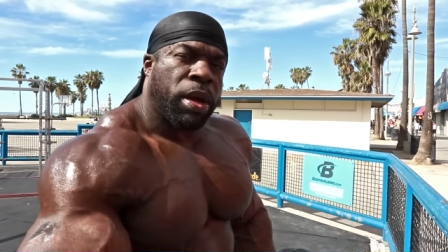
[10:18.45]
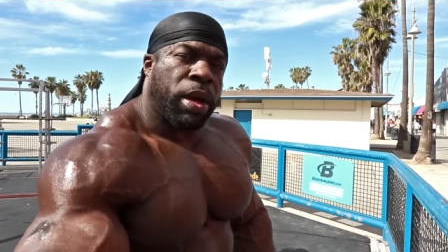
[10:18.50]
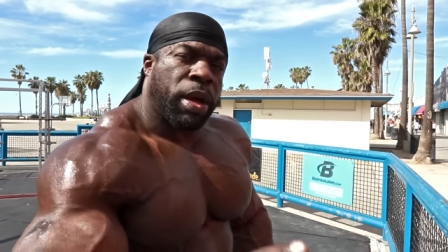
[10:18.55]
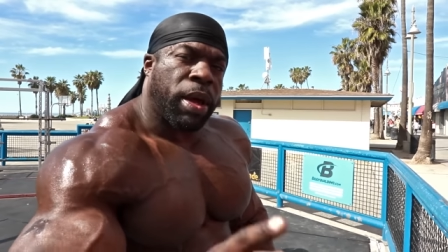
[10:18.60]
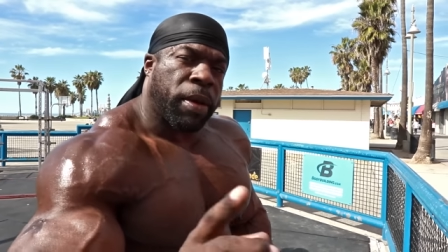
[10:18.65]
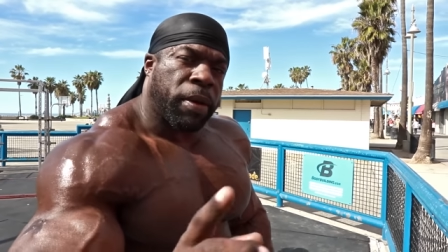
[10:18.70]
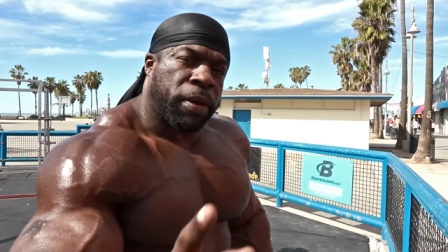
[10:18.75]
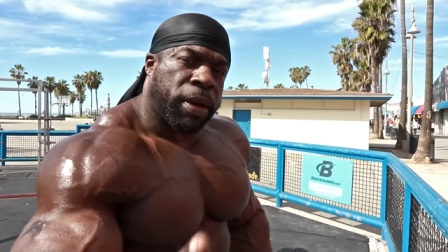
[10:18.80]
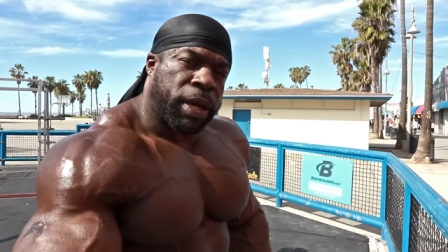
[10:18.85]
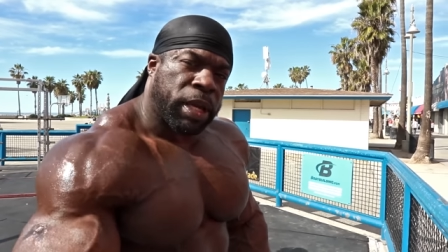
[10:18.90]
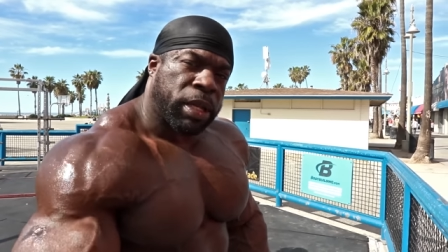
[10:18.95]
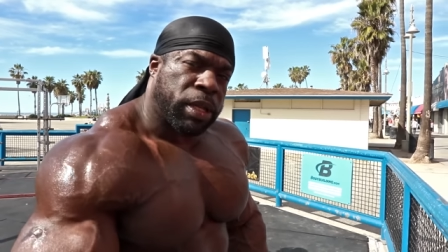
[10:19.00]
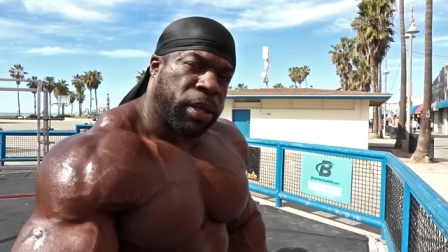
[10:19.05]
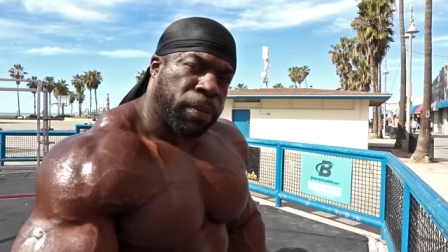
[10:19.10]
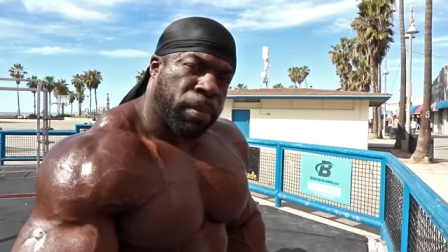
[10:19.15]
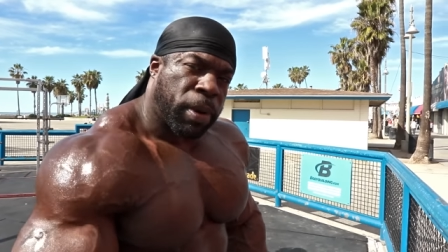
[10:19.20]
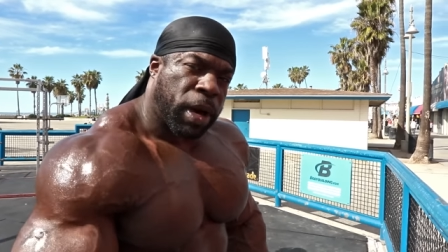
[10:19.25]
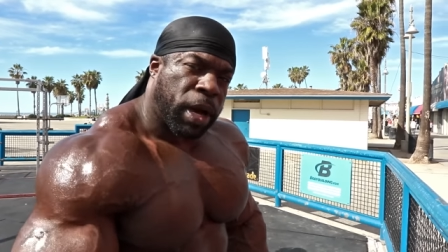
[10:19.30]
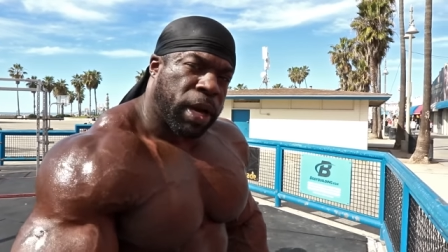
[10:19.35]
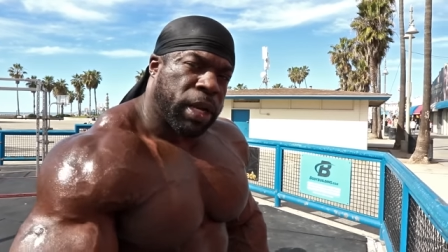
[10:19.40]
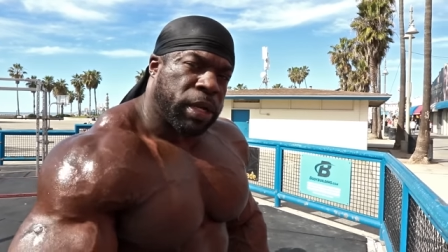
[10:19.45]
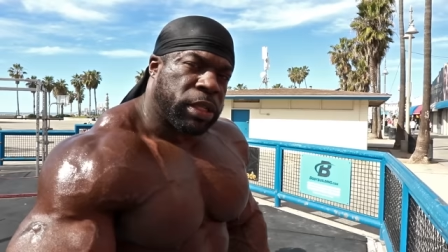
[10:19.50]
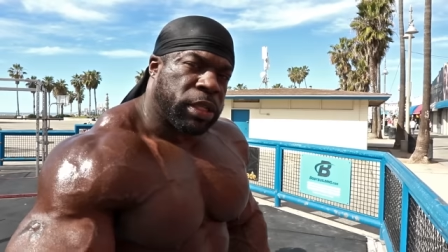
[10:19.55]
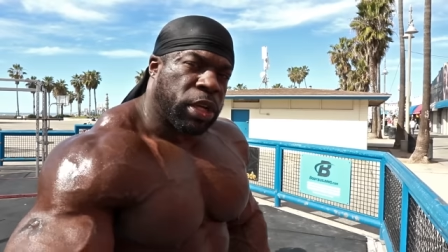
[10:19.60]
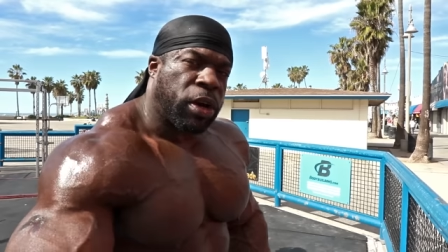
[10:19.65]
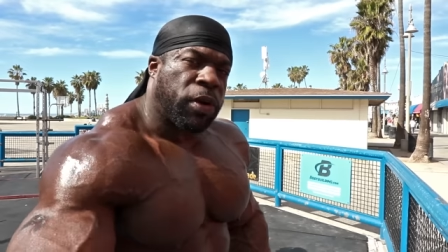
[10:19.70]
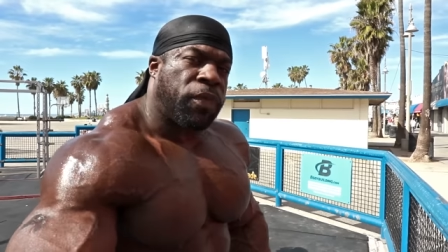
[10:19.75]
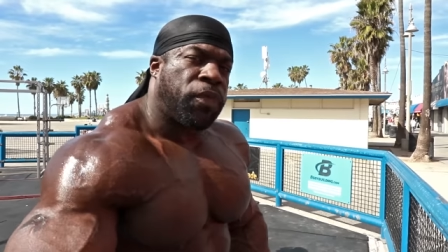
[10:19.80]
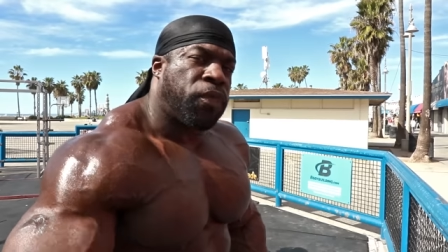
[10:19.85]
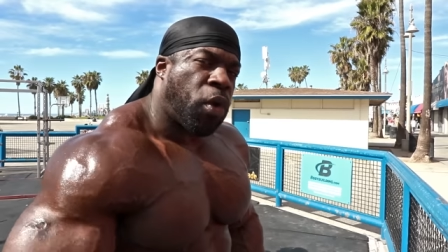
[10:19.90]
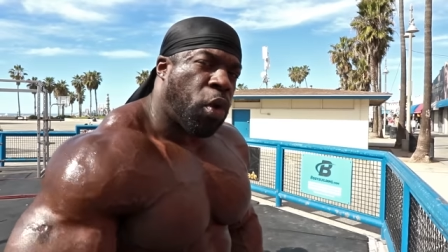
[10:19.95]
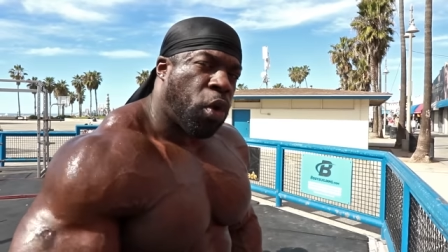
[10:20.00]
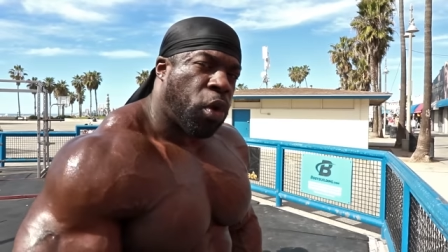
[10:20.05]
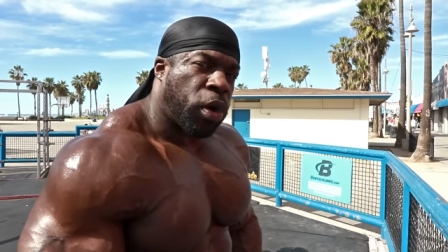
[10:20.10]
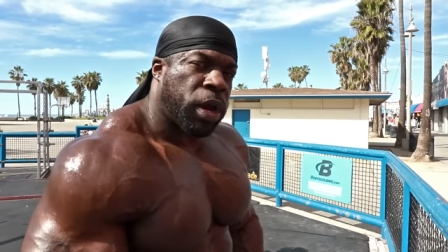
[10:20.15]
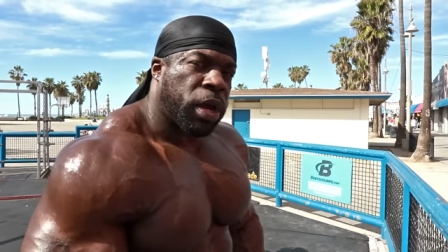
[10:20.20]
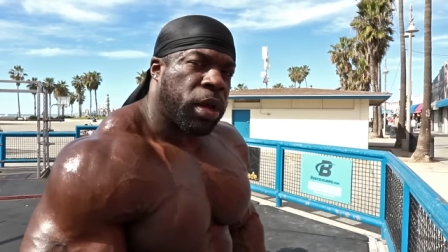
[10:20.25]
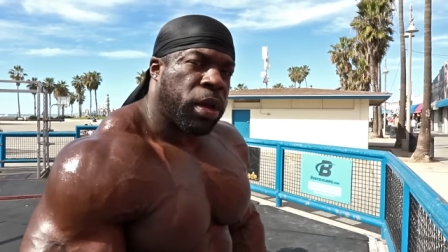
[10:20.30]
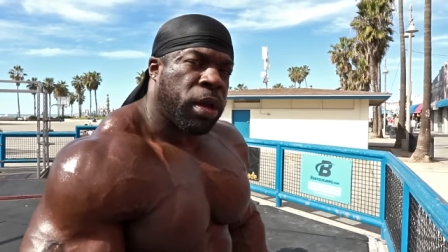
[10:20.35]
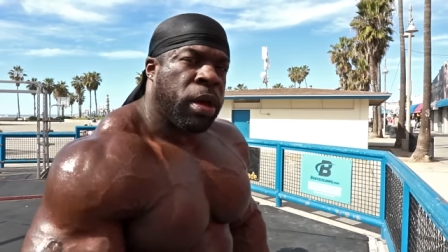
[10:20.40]
and get the money to
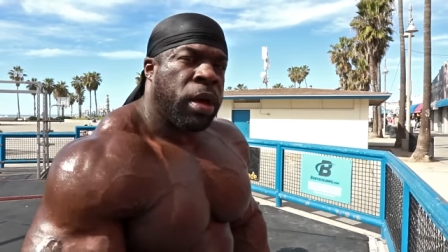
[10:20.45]
afford it.